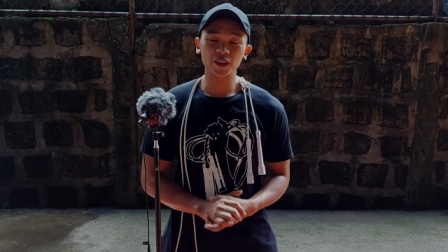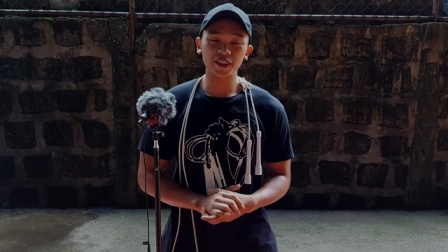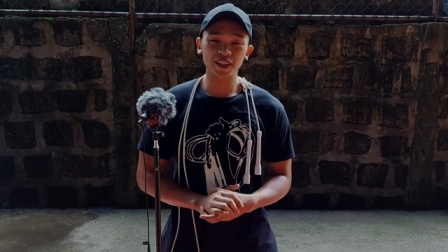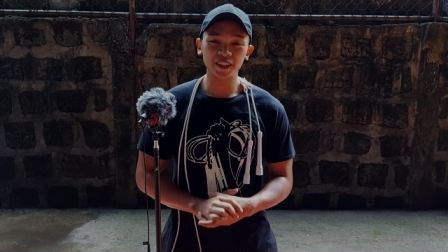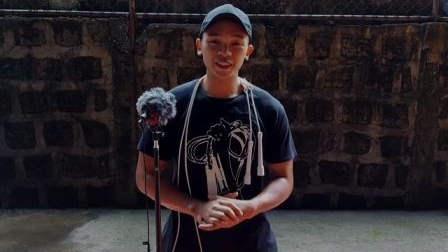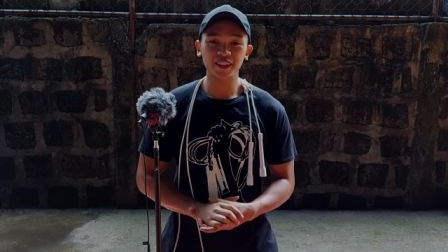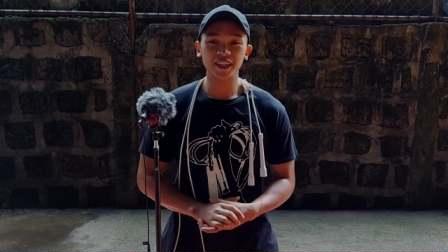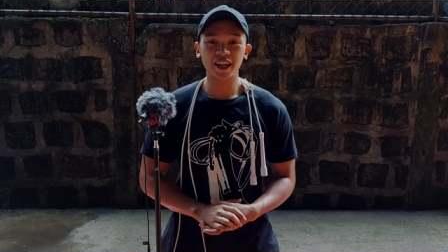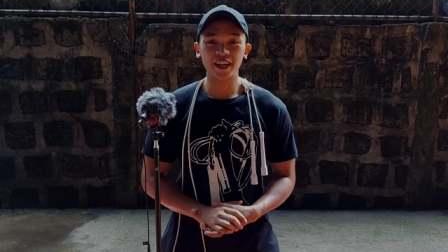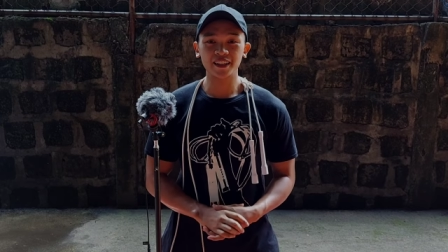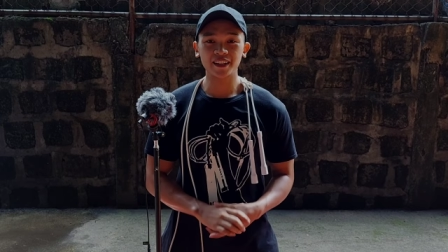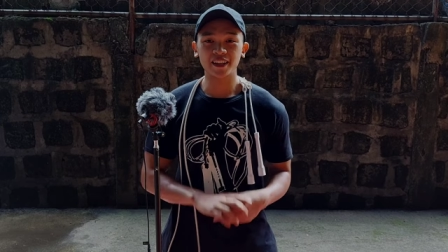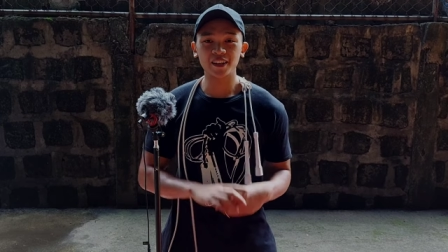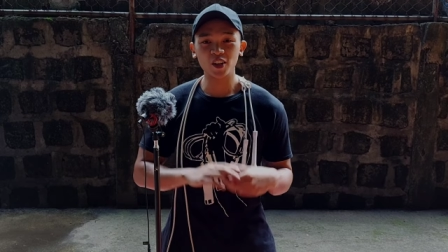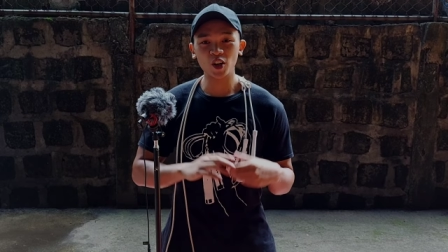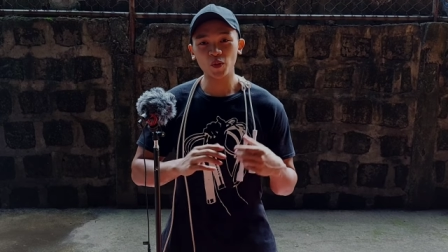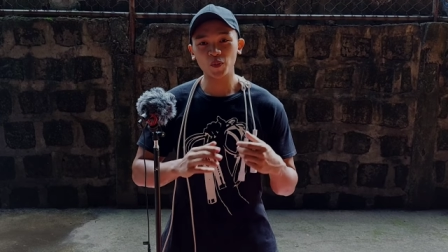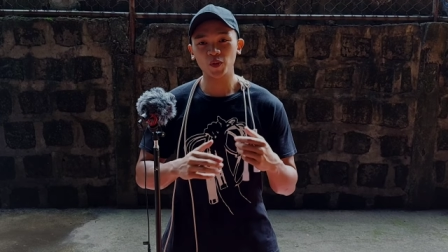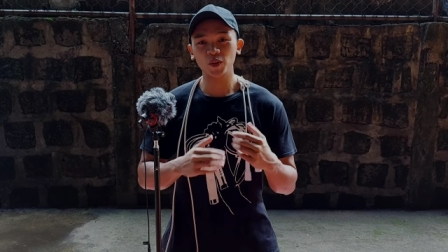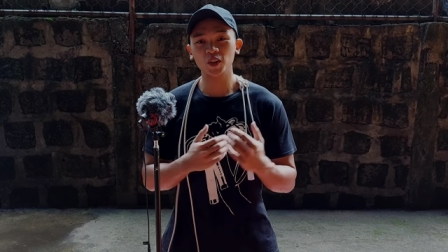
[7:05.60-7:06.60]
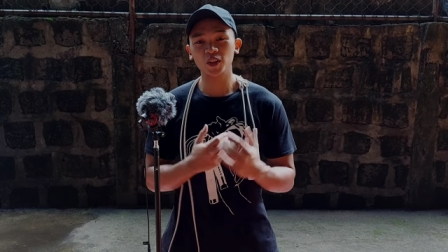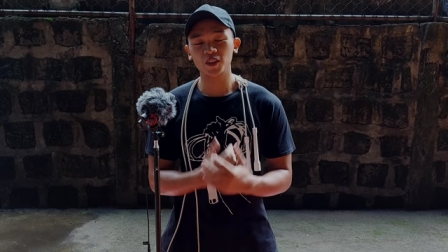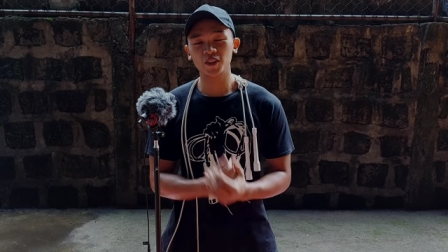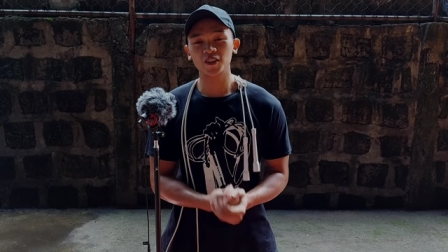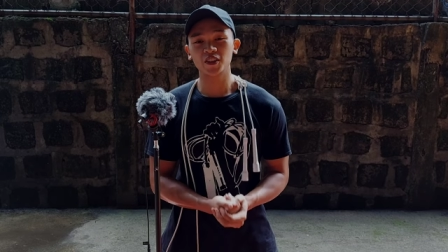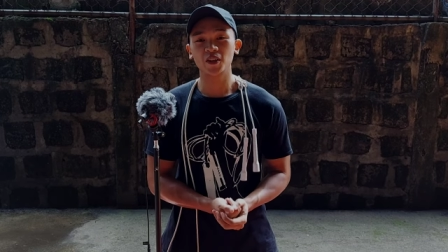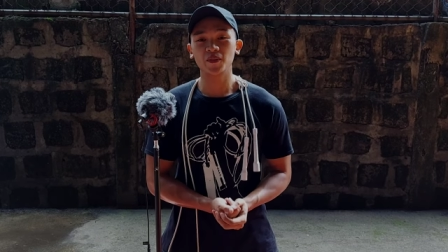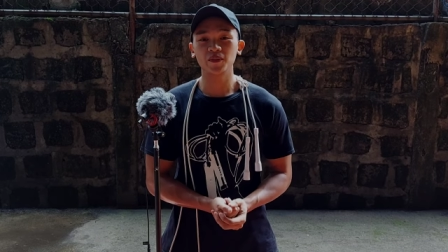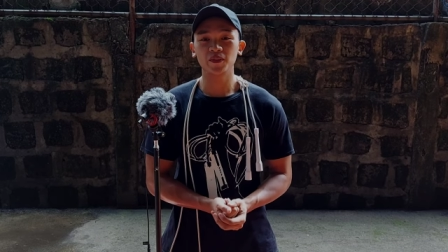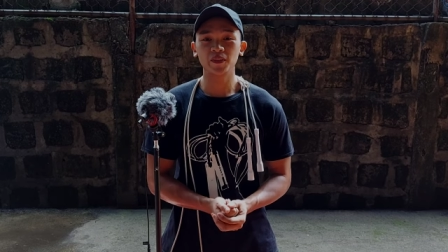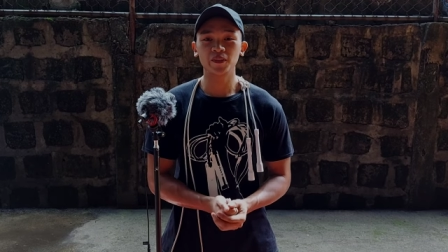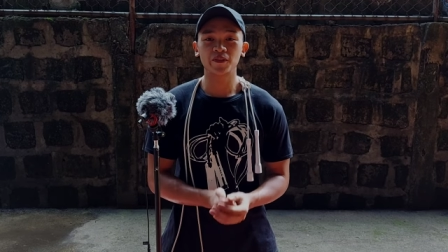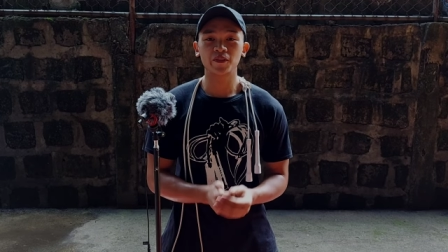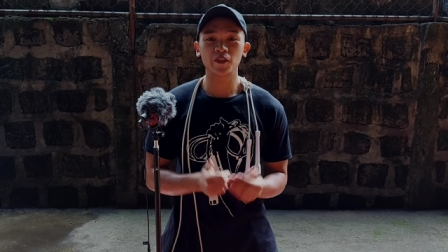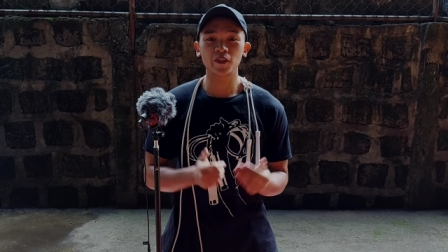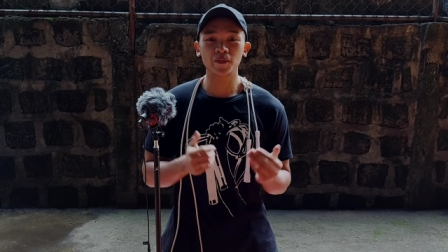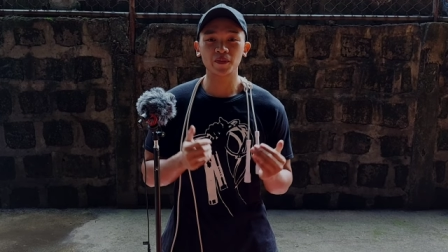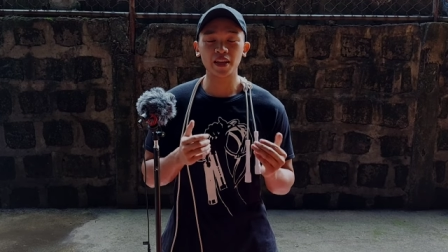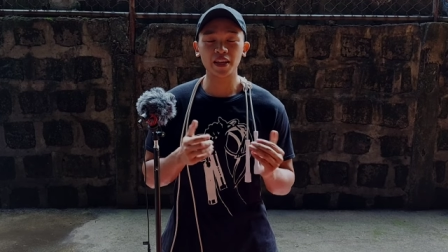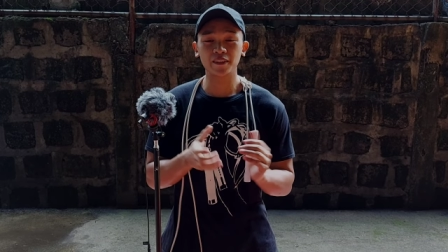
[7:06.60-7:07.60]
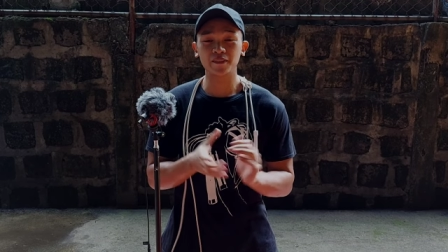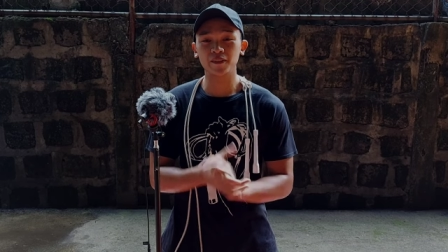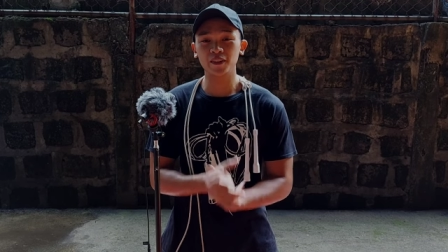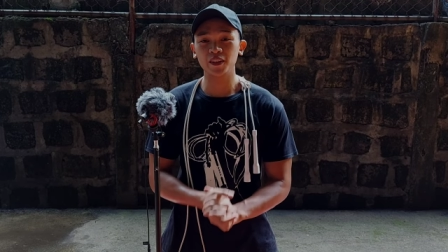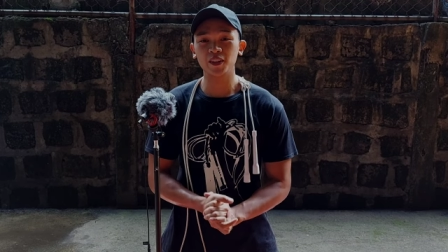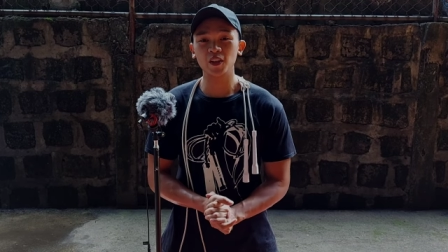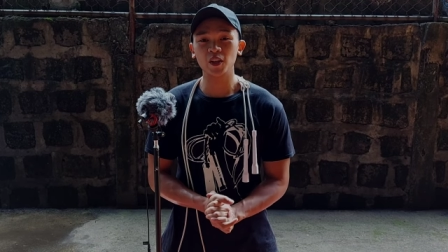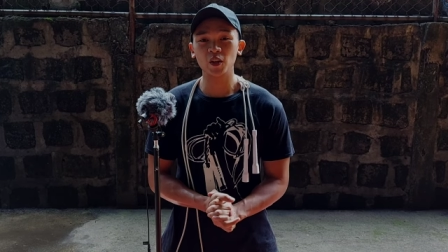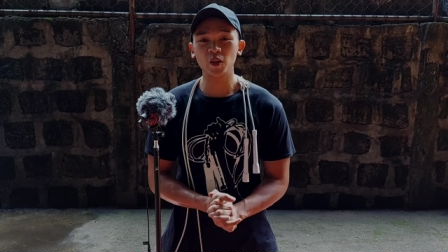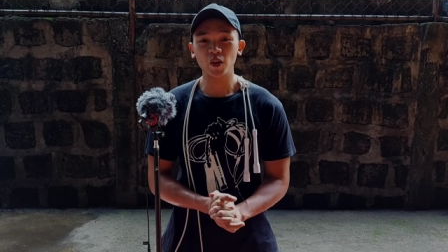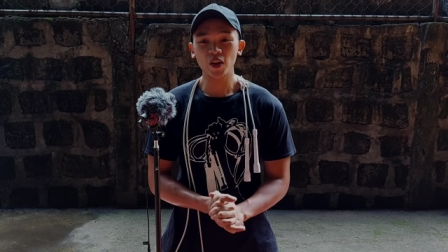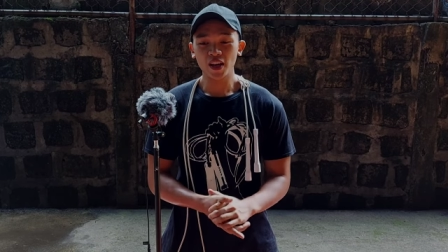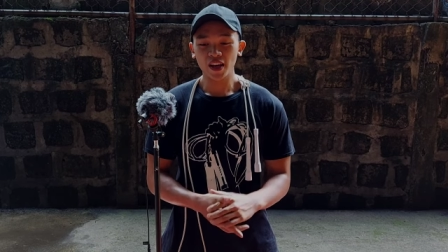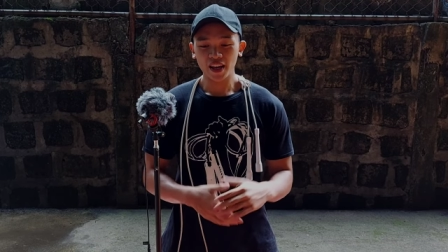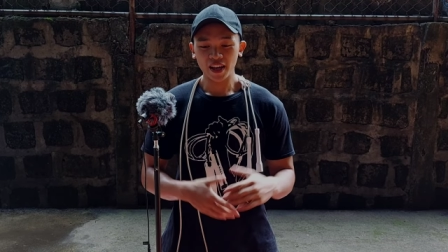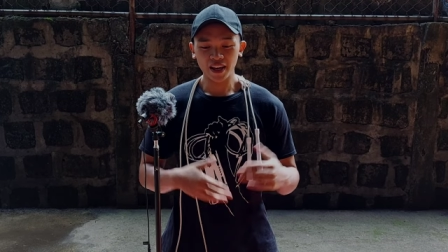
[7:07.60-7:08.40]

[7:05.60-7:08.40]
was it guys. I hope you learned something from that video.